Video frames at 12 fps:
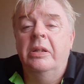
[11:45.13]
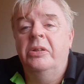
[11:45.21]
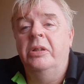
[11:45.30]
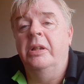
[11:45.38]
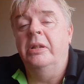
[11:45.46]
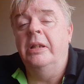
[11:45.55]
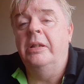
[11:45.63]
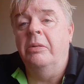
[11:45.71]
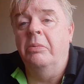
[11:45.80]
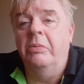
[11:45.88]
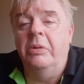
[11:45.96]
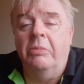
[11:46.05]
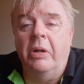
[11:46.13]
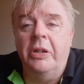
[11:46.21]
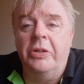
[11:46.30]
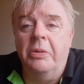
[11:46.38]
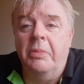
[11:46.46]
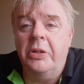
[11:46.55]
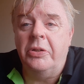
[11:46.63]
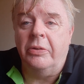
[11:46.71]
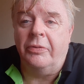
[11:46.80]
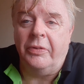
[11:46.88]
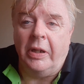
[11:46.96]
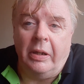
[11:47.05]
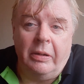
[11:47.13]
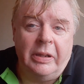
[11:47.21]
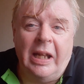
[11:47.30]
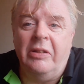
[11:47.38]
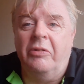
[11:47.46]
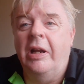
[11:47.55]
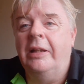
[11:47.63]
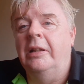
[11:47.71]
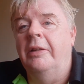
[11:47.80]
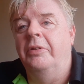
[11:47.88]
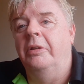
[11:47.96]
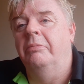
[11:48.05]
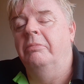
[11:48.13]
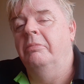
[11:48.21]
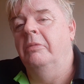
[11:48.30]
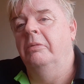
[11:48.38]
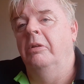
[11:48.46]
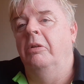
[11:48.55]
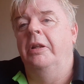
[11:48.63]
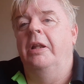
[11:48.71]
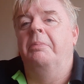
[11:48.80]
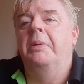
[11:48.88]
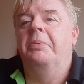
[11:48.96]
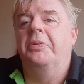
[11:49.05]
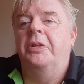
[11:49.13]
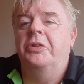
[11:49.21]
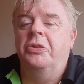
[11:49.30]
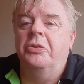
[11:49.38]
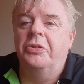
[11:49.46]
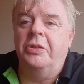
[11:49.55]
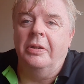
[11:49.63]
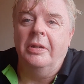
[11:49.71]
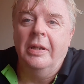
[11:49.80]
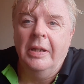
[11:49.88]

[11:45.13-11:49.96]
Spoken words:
She doesn't need to worry too much if Daniel Radcliffe and all the other people that she used to